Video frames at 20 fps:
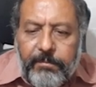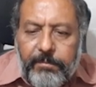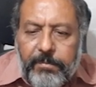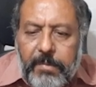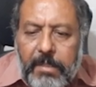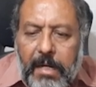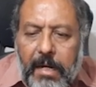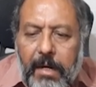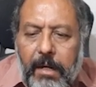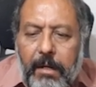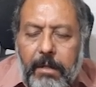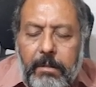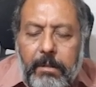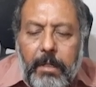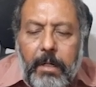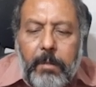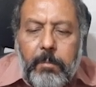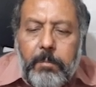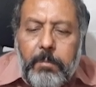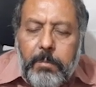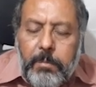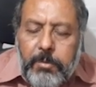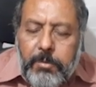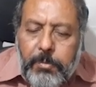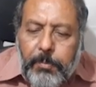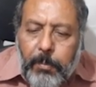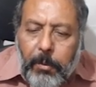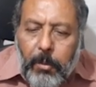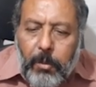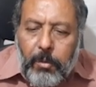the
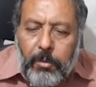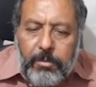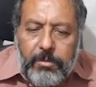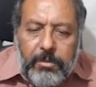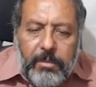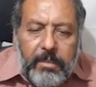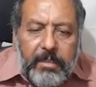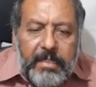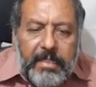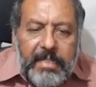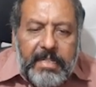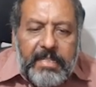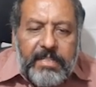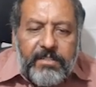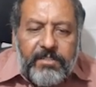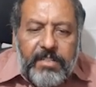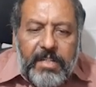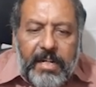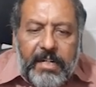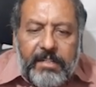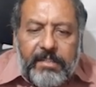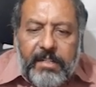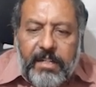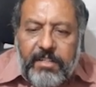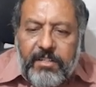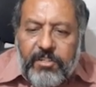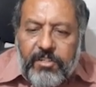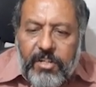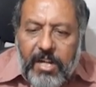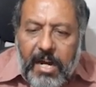spores inside the
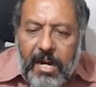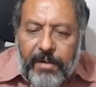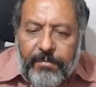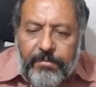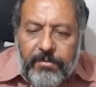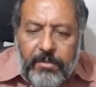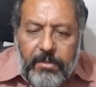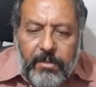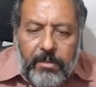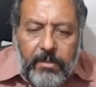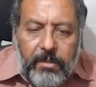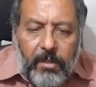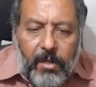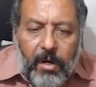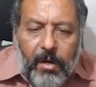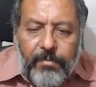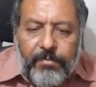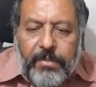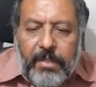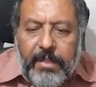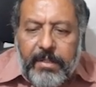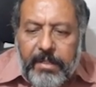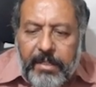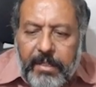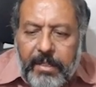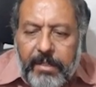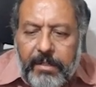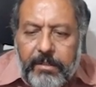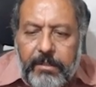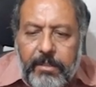shaft of the
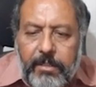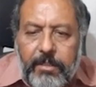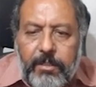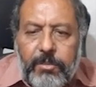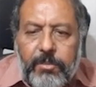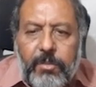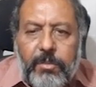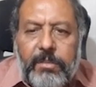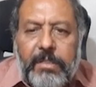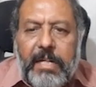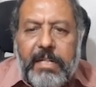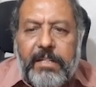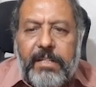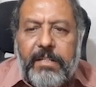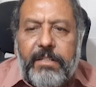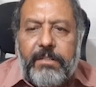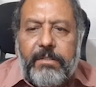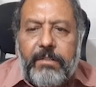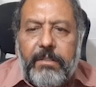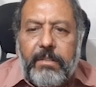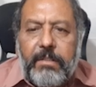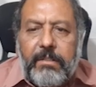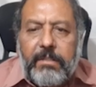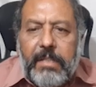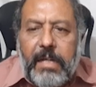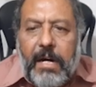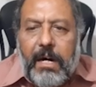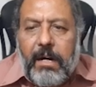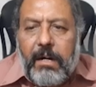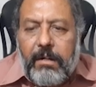hair, so that is
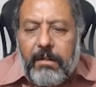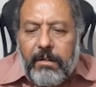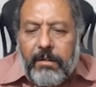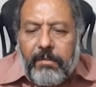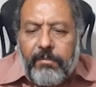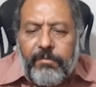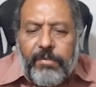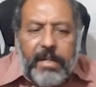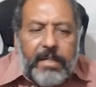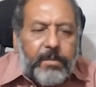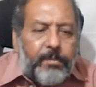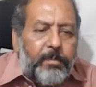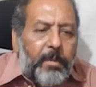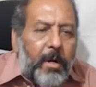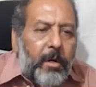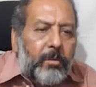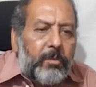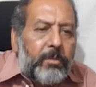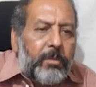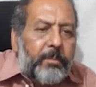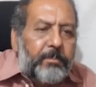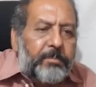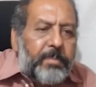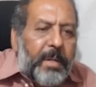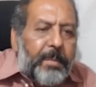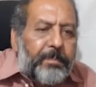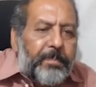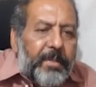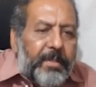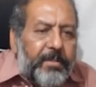the wet mount
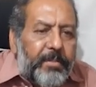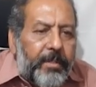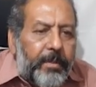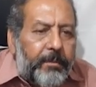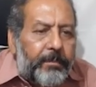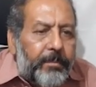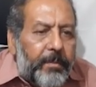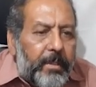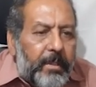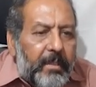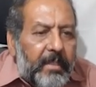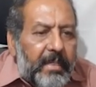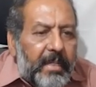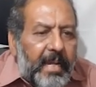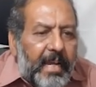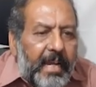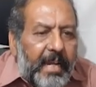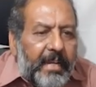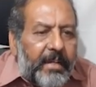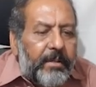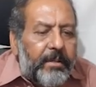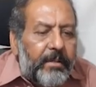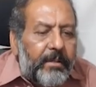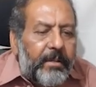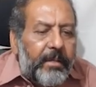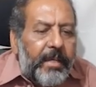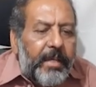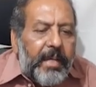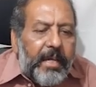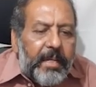preparation. And
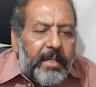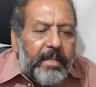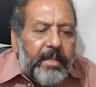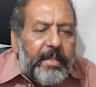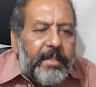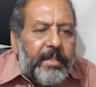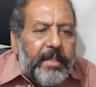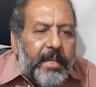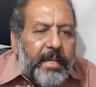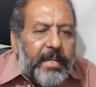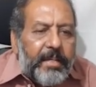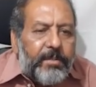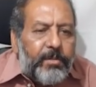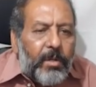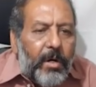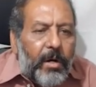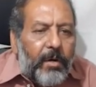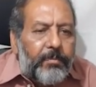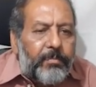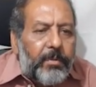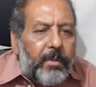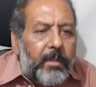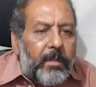here in case of